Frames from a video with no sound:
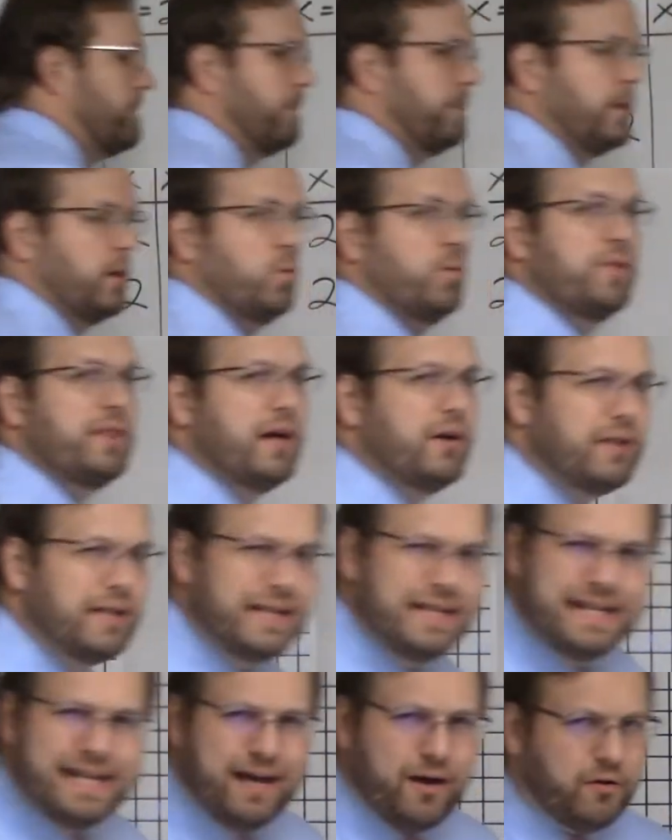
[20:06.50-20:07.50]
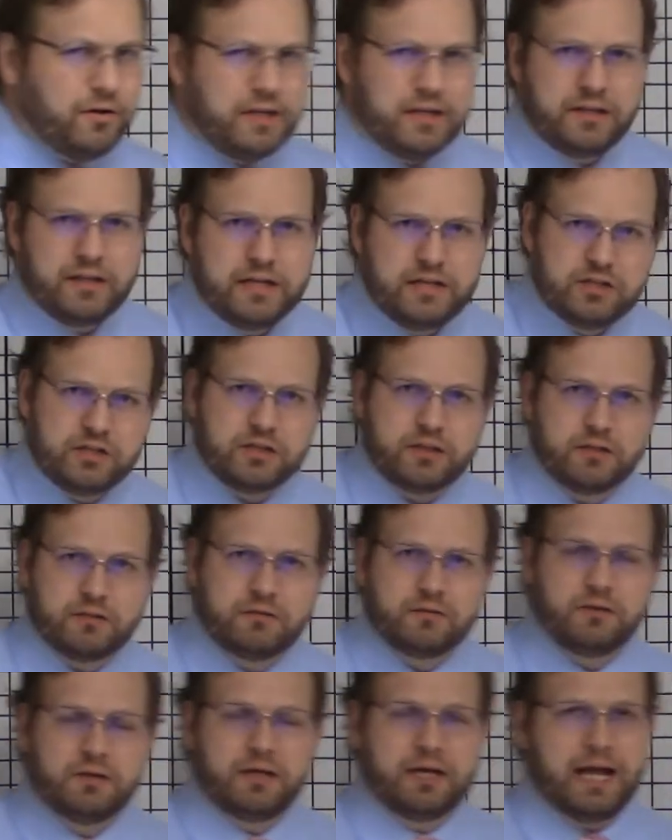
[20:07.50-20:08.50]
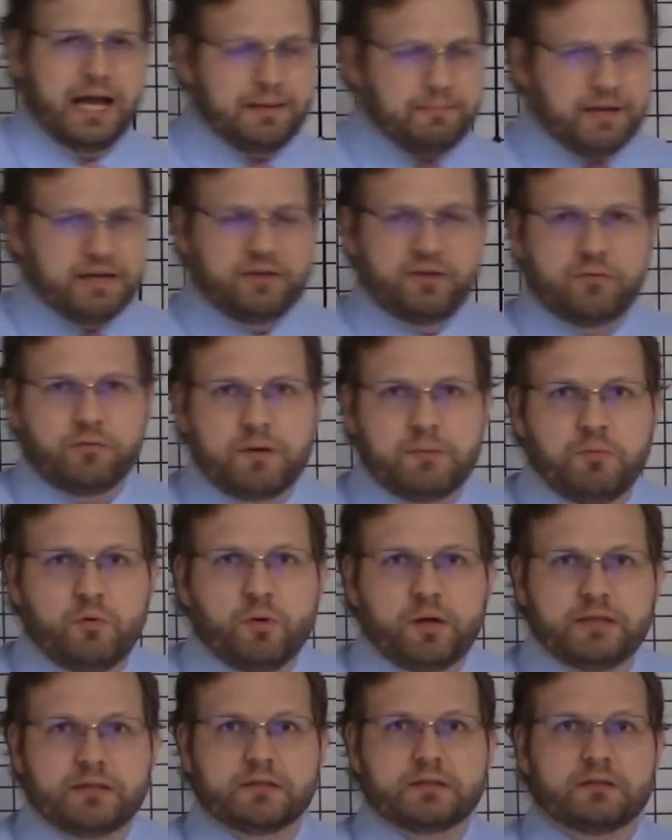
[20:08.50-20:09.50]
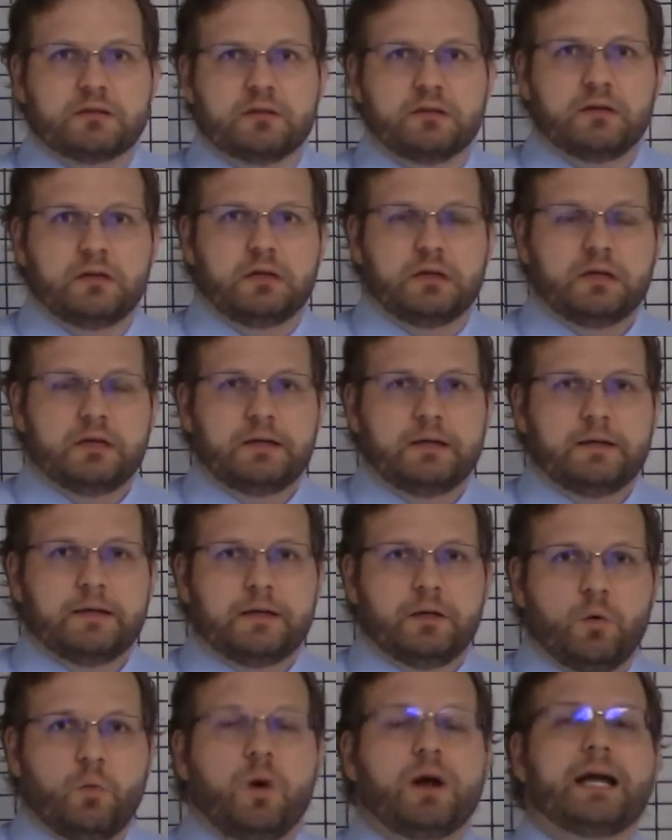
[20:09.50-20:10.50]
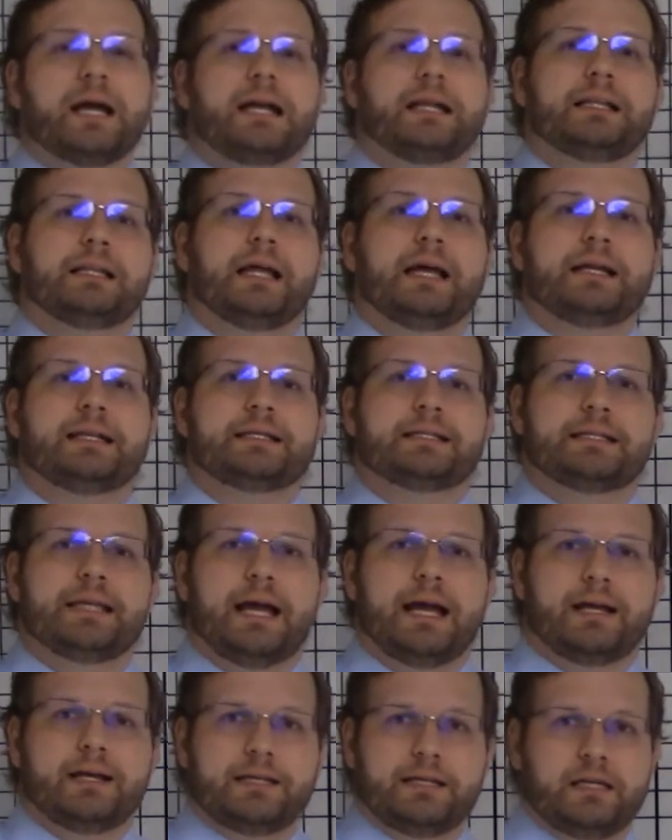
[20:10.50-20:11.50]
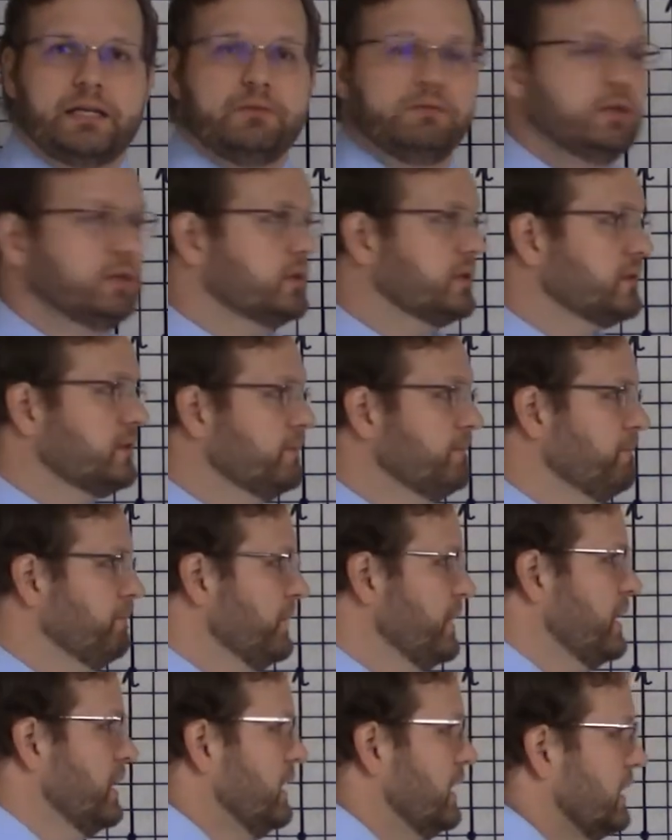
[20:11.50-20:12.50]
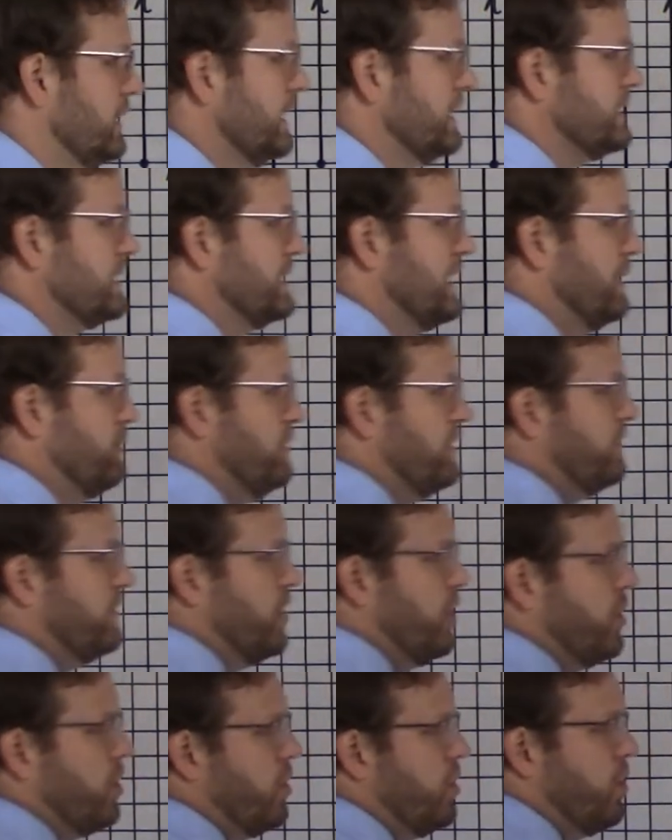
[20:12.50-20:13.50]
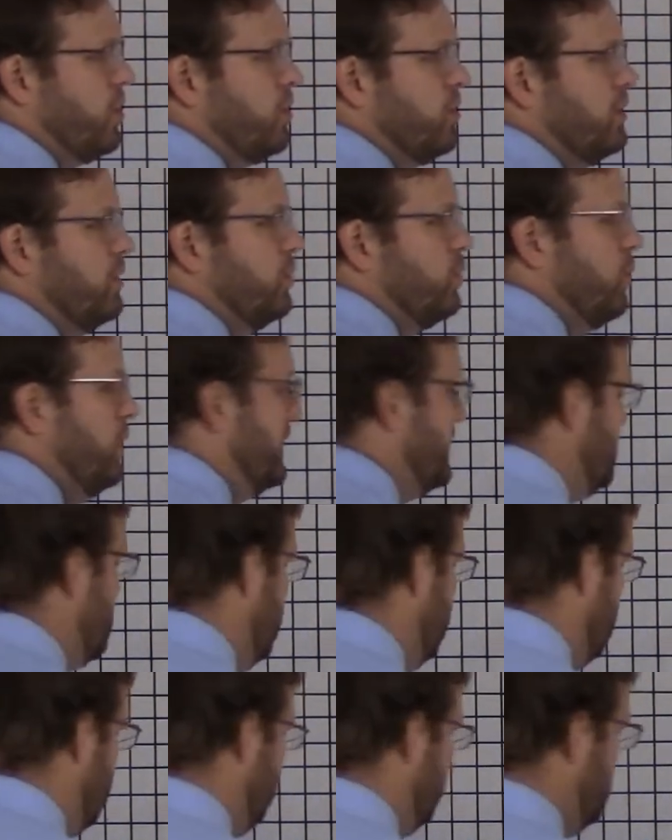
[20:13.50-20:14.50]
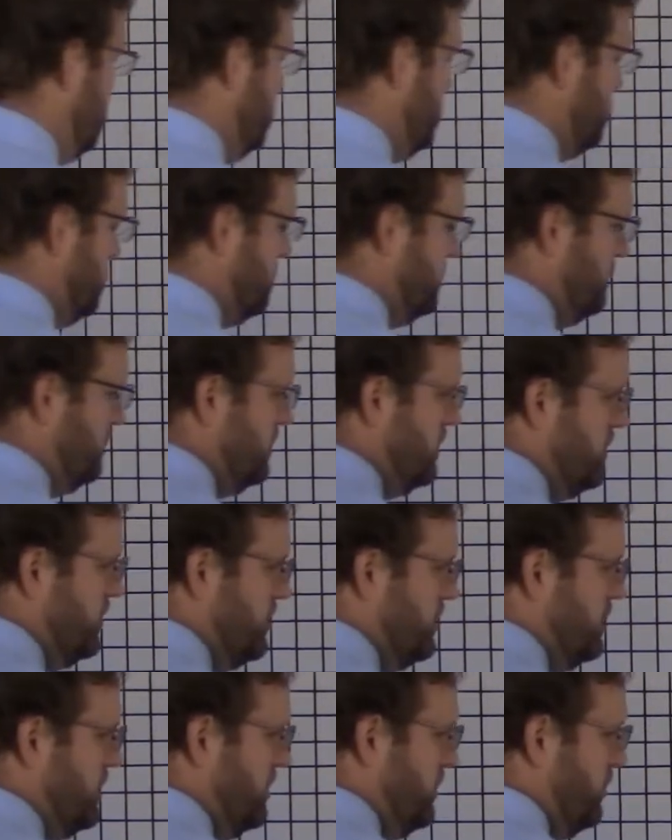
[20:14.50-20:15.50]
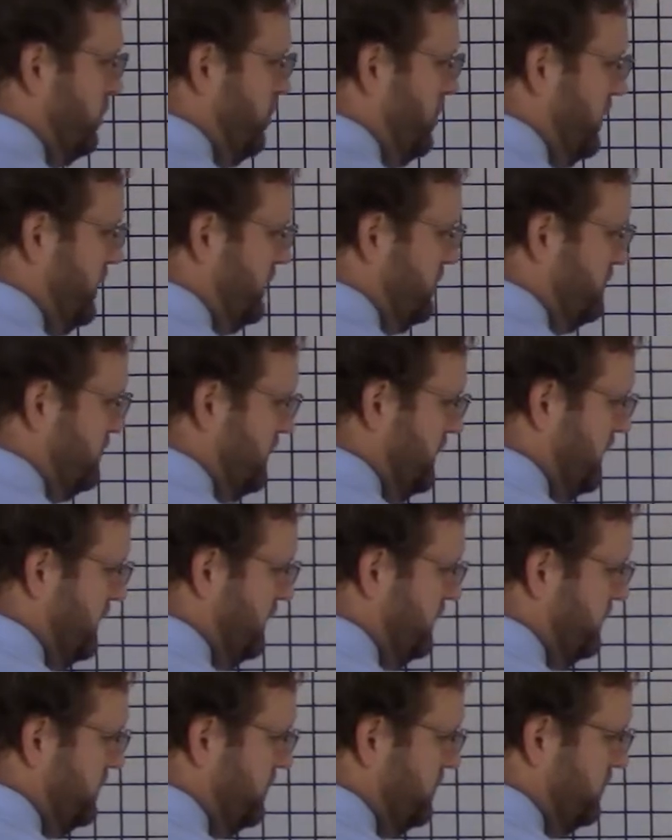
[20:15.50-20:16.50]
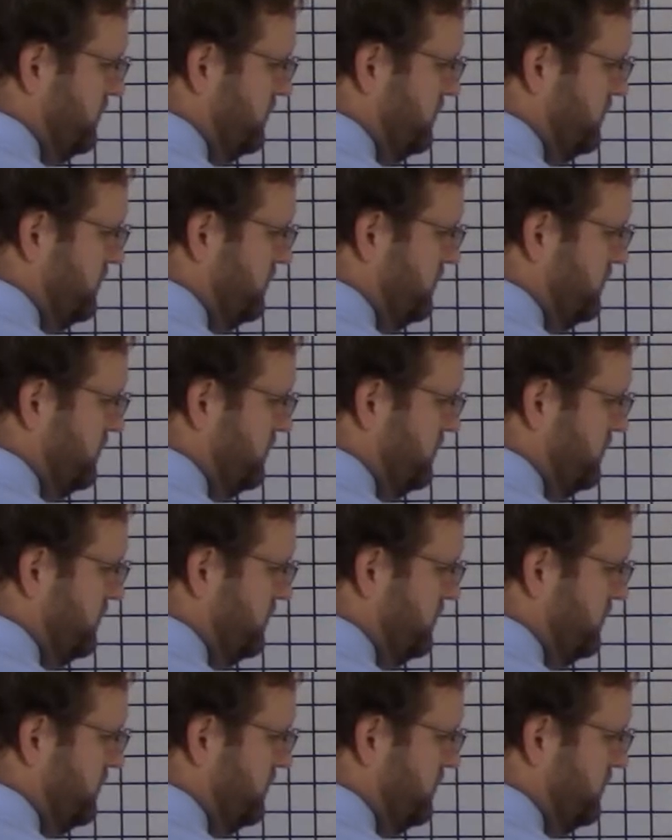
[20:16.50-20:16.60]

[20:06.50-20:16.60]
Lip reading: Without any calculation, I made 3 points. What kind of line is that going to give us? Let's say we go 1, -2. 1, -2.